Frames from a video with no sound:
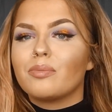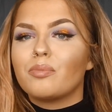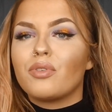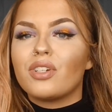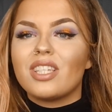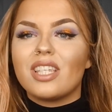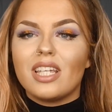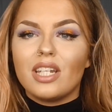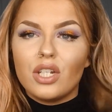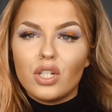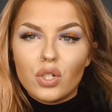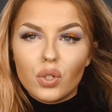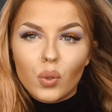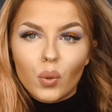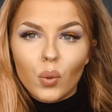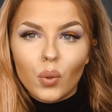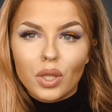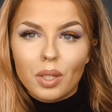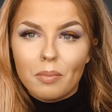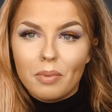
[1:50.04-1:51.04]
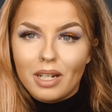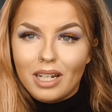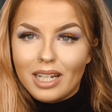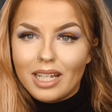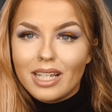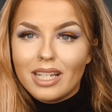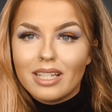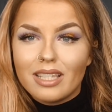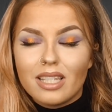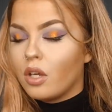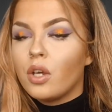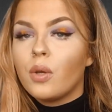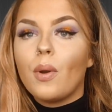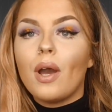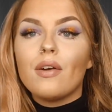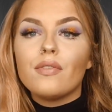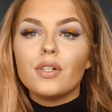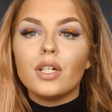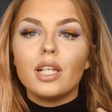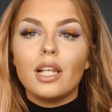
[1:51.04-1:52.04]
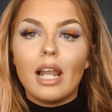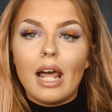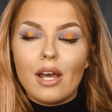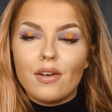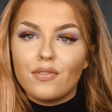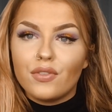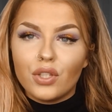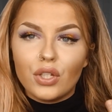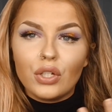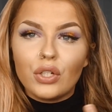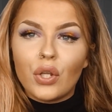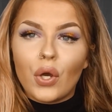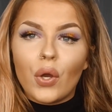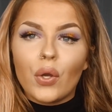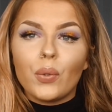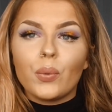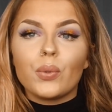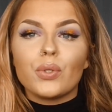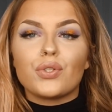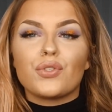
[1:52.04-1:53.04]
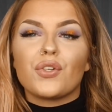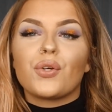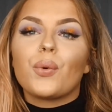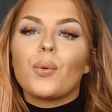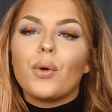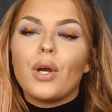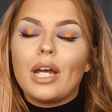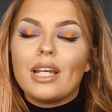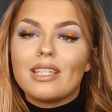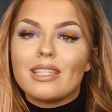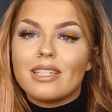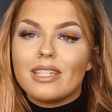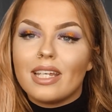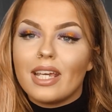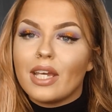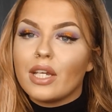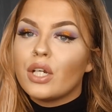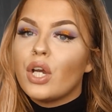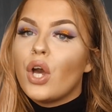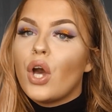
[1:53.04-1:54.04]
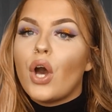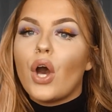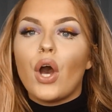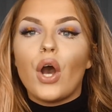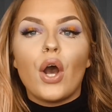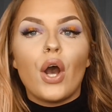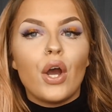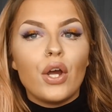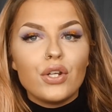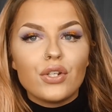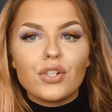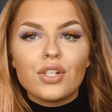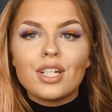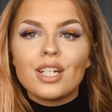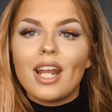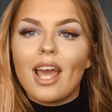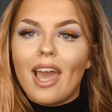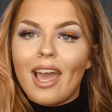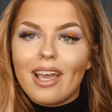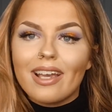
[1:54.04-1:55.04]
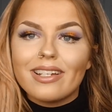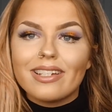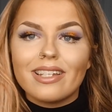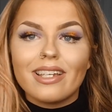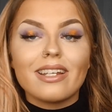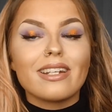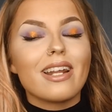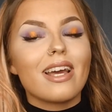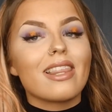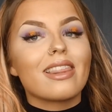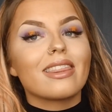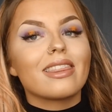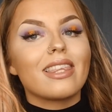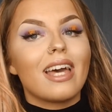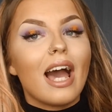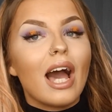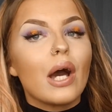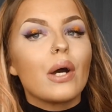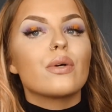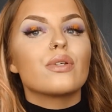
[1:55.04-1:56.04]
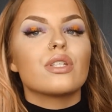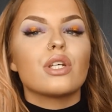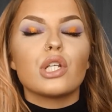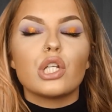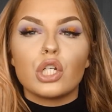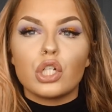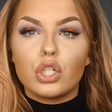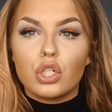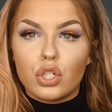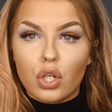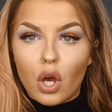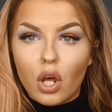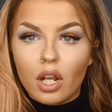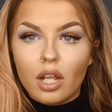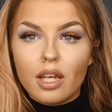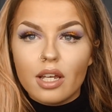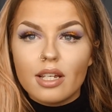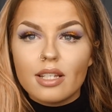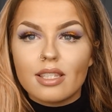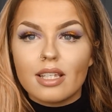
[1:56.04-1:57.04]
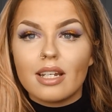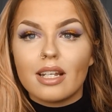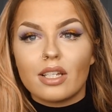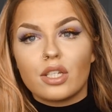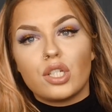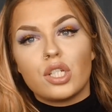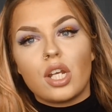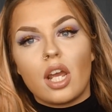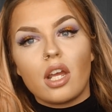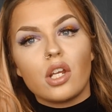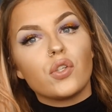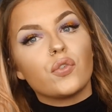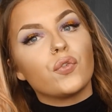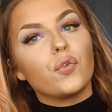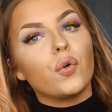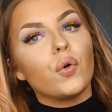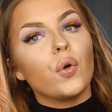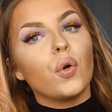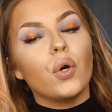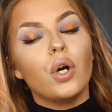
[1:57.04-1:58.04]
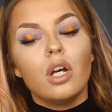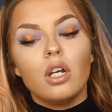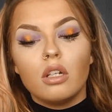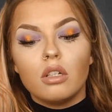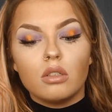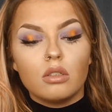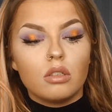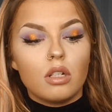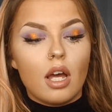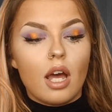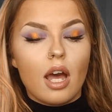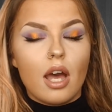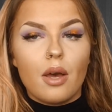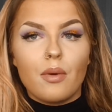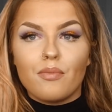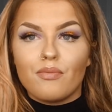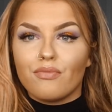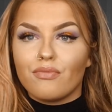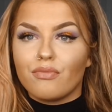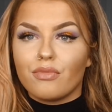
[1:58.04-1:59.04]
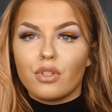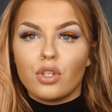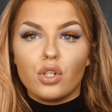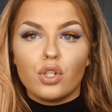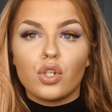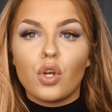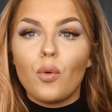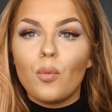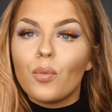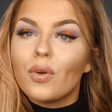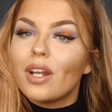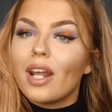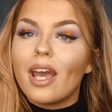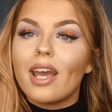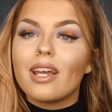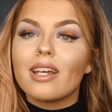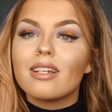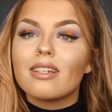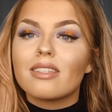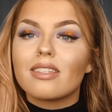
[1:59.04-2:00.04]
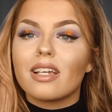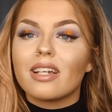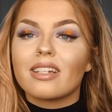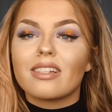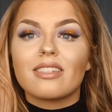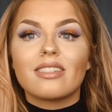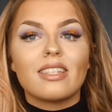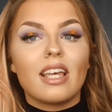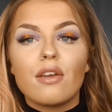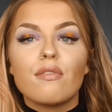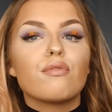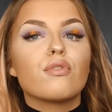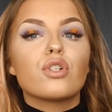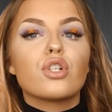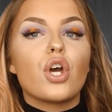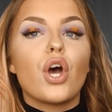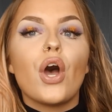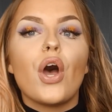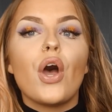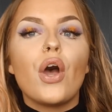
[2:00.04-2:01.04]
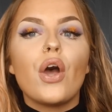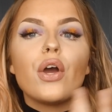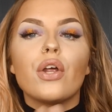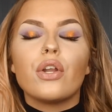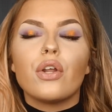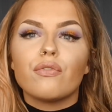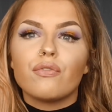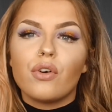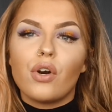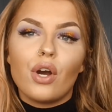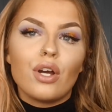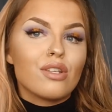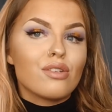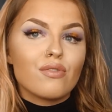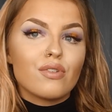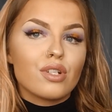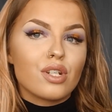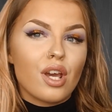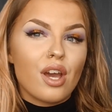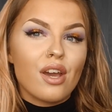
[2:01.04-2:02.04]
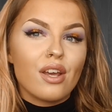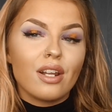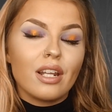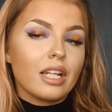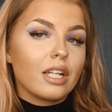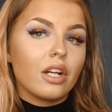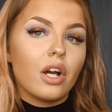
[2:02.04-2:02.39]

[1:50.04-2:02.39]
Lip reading: proceeded to call the police. Whoever left the note was requesting $118,000 in exchange for Jonbenet's safe return, for her to return